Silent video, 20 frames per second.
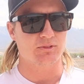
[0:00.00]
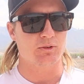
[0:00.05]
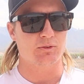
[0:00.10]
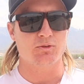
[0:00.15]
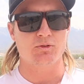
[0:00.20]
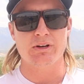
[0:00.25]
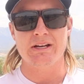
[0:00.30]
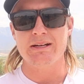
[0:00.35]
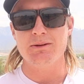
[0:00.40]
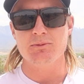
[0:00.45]

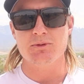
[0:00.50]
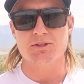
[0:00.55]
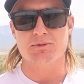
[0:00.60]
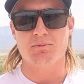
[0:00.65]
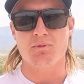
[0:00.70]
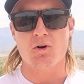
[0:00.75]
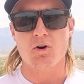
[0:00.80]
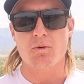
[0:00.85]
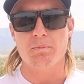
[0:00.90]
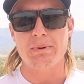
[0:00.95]
Green was
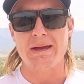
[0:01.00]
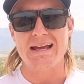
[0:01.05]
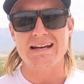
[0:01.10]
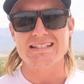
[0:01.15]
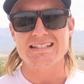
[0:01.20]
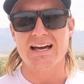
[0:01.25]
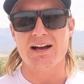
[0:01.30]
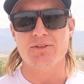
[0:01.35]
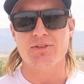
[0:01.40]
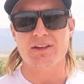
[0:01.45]
more
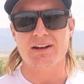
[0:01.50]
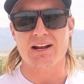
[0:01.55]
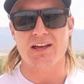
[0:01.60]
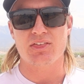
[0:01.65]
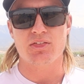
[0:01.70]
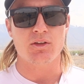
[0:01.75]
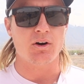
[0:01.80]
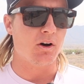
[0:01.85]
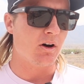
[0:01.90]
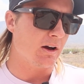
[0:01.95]
baked out than I
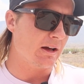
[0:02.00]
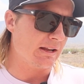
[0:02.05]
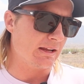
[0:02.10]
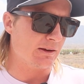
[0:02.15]
thought.